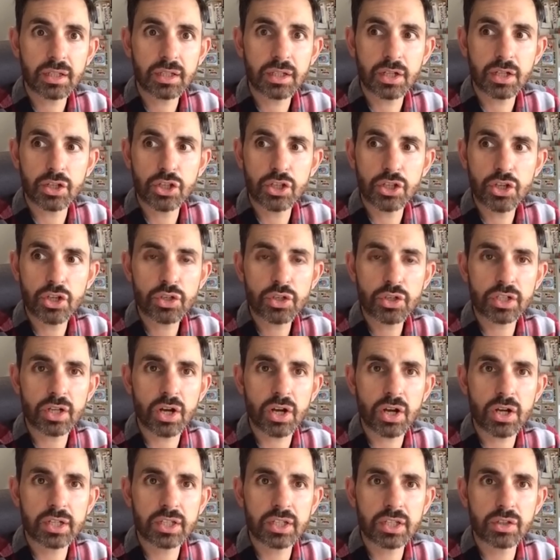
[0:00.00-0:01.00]
you
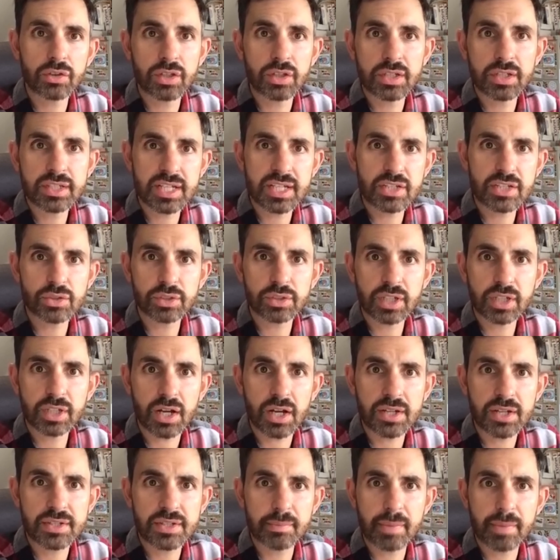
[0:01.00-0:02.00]
could argue that diesel
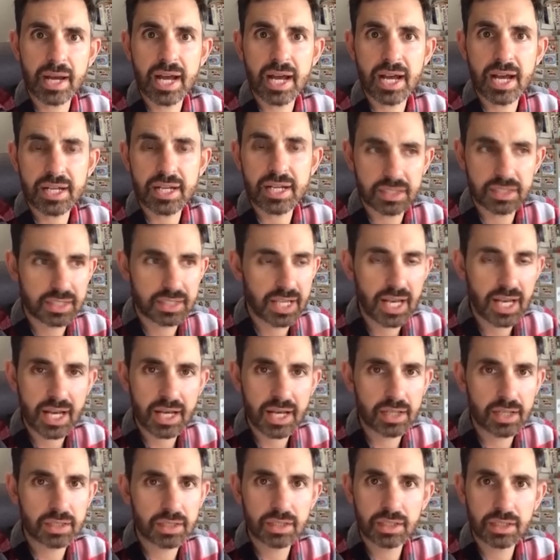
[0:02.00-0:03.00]
cars are bad, and
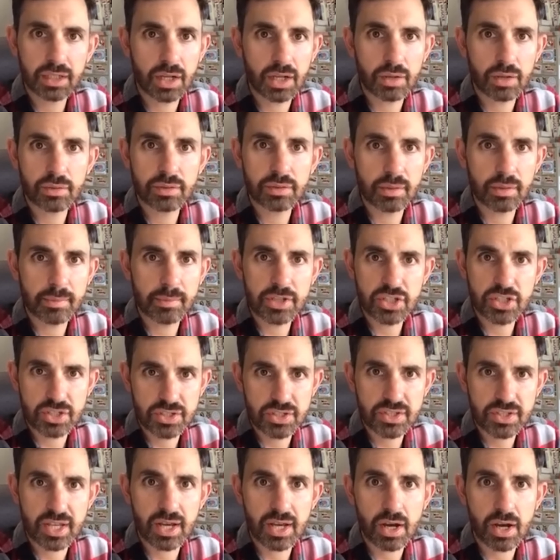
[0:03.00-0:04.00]

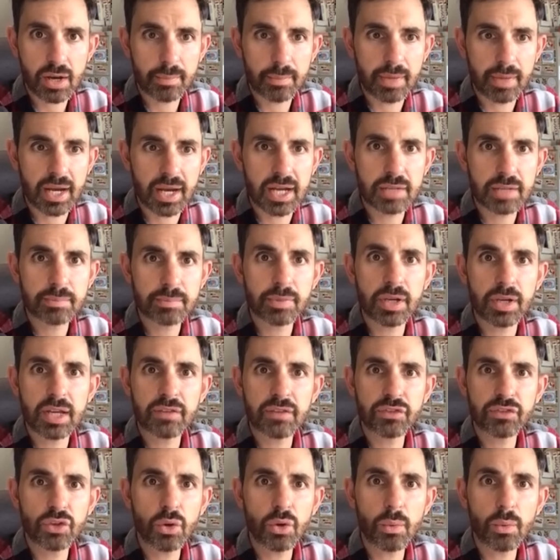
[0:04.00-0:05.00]
emissions, they are bad.
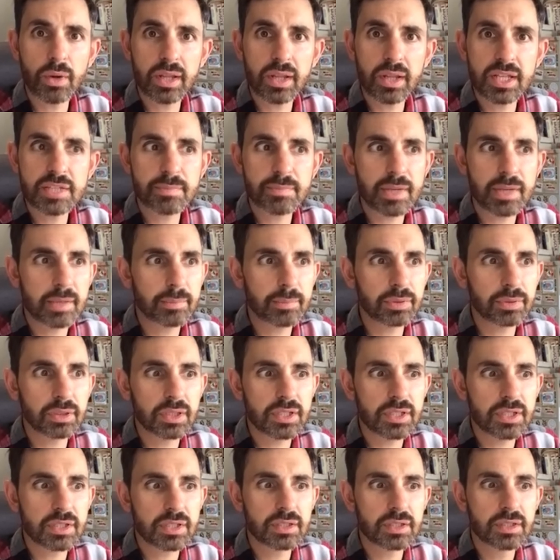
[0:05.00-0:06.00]
But if you're one of these
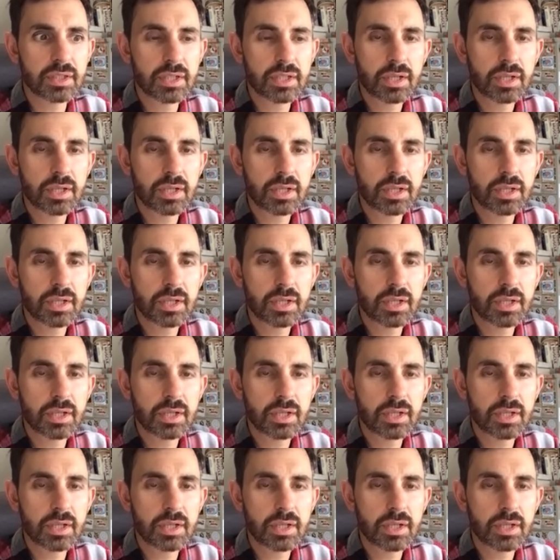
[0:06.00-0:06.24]
people that